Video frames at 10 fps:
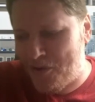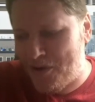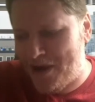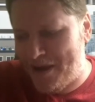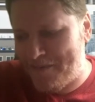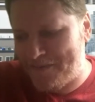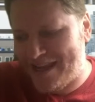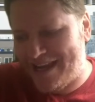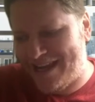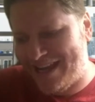So,
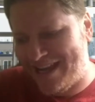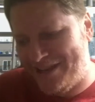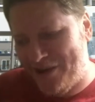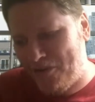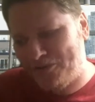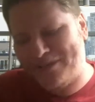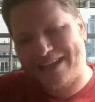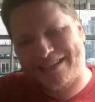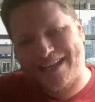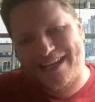
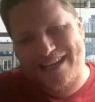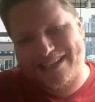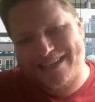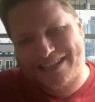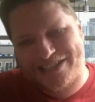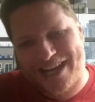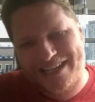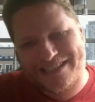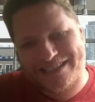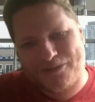that
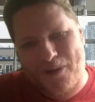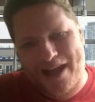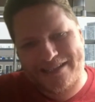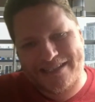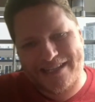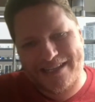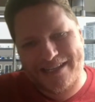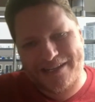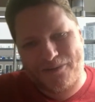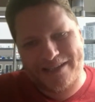changes quite
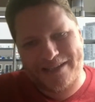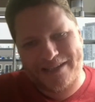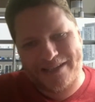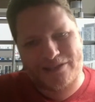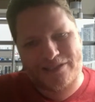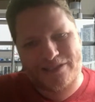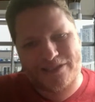a lot